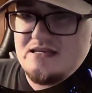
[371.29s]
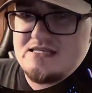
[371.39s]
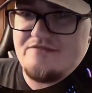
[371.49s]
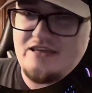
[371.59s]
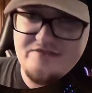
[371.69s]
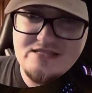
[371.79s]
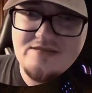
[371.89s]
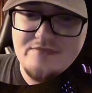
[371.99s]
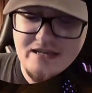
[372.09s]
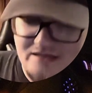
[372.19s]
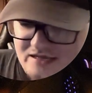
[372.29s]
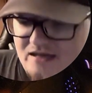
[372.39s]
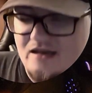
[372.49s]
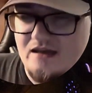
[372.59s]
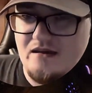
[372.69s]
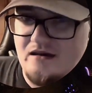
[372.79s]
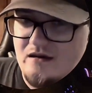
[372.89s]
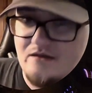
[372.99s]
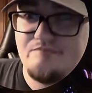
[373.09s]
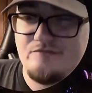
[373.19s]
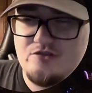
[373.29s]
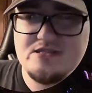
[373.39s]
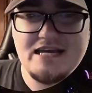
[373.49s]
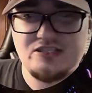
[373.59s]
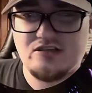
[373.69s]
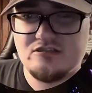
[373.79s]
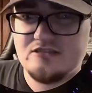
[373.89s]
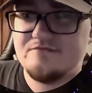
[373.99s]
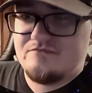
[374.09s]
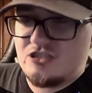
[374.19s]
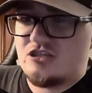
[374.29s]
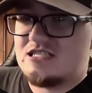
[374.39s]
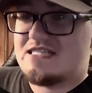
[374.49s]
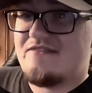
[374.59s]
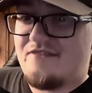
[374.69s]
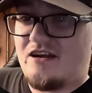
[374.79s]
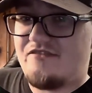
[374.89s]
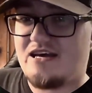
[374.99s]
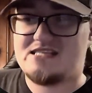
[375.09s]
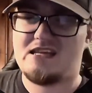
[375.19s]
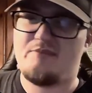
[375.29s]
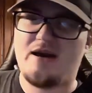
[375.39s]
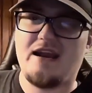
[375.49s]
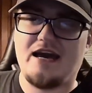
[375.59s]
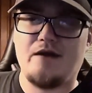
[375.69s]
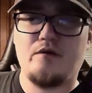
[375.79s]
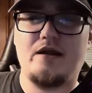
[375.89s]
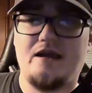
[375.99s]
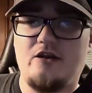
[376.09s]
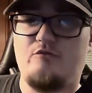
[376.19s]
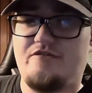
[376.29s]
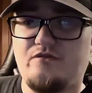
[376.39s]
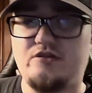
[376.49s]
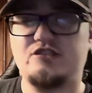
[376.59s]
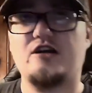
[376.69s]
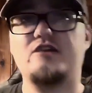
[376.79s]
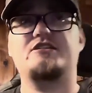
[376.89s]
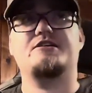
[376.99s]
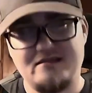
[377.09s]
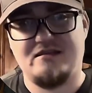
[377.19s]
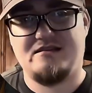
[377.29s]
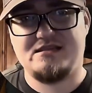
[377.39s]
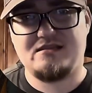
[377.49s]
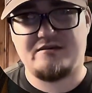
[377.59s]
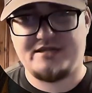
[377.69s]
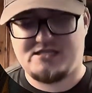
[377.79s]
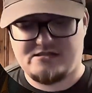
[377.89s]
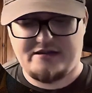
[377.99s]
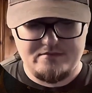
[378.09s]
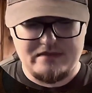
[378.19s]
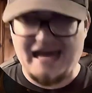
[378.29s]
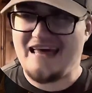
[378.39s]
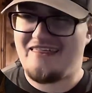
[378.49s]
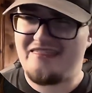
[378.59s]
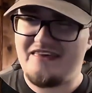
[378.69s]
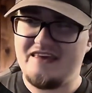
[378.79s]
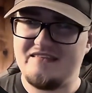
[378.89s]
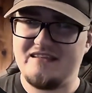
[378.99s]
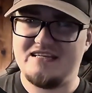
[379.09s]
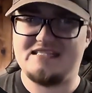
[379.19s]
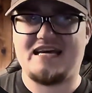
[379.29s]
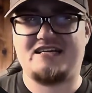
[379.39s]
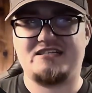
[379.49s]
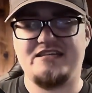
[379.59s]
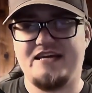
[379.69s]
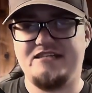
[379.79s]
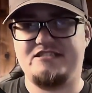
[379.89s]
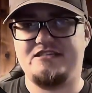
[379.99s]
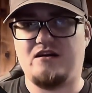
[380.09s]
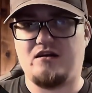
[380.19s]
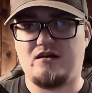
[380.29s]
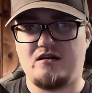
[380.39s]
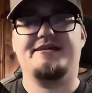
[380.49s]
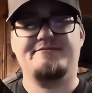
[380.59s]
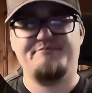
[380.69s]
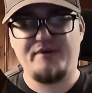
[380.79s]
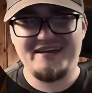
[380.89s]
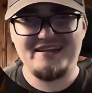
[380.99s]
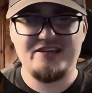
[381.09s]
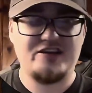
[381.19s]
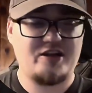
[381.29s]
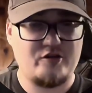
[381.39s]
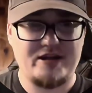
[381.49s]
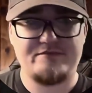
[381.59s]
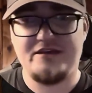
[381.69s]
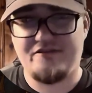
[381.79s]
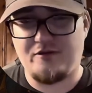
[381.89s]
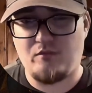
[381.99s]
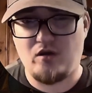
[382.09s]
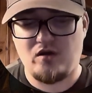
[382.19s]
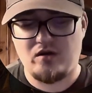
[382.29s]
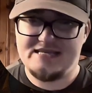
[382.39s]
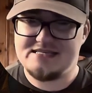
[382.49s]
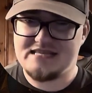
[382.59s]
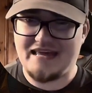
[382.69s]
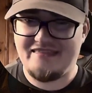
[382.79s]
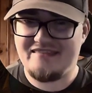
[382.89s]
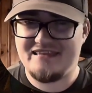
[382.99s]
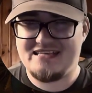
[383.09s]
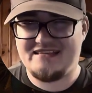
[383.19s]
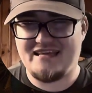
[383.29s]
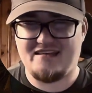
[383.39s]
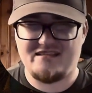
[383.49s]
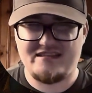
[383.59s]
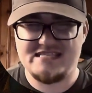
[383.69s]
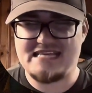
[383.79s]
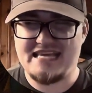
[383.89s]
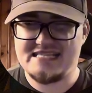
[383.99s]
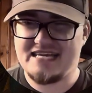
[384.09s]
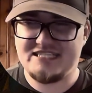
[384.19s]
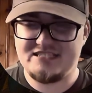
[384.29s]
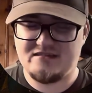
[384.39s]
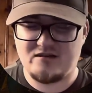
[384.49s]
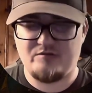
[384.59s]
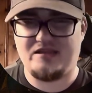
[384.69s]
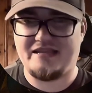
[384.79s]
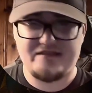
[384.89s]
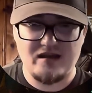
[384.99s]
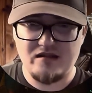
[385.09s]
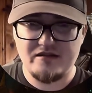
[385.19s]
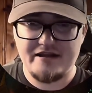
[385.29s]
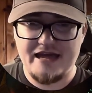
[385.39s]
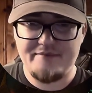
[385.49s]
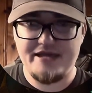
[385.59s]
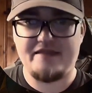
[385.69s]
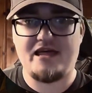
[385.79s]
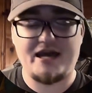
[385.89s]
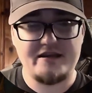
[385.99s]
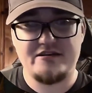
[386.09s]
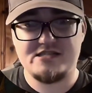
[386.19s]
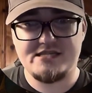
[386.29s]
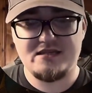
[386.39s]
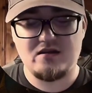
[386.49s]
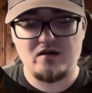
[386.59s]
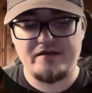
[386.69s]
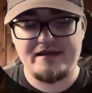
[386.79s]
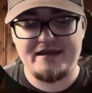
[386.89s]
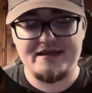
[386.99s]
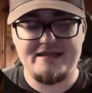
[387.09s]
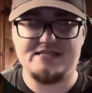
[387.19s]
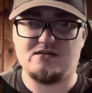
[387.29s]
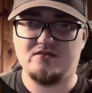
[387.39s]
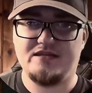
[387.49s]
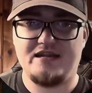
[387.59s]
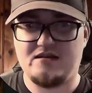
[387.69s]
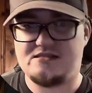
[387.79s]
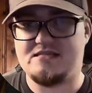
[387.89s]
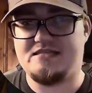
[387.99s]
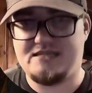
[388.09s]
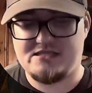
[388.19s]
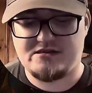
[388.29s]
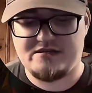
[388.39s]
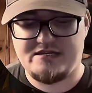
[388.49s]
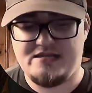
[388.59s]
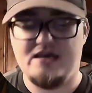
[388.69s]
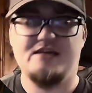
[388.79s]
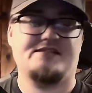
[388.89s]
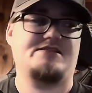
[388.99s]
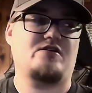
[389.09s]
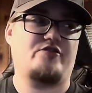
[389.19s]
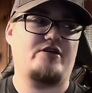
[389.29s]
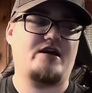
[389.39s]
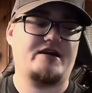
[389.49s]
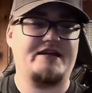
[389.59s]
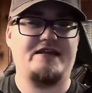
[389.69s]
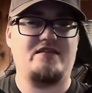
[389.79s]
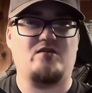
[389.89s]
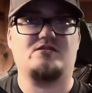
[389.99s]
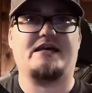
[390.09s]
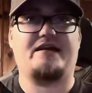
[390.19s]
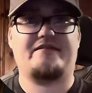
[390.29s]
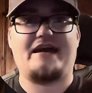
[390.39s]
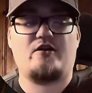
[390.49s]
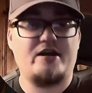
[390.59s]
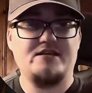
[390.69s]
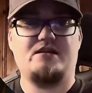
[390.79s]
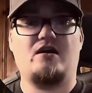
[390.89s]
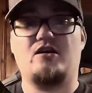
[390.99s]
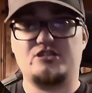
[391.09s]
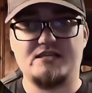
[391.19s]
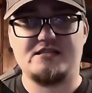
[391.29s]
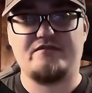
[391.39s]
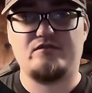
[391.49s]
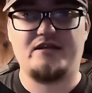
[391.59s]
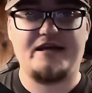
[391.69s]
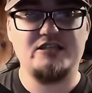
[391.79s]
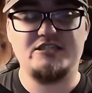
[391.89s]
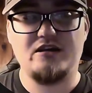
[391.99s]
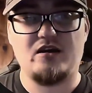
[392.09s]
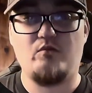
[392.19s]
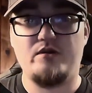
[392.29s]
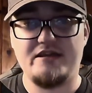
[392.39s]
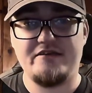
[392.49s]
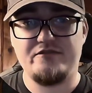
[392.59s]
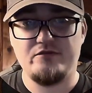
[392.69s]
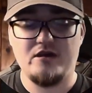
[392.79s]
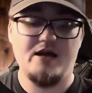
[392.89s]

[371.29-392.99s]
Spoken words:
If you have a Steam Deck, use that charger. Charges it very fast, about an hour, and it'll be fully charged. Let's talk about the screen. I think that it's actually HDR, but you can correct me if I'm wrong. I think they say it's HDR with, like, the color gamut and the accuracy and all that. It's only an LCD screen, so you're not going to get those, like, that crazy contrast level that HDR would give you.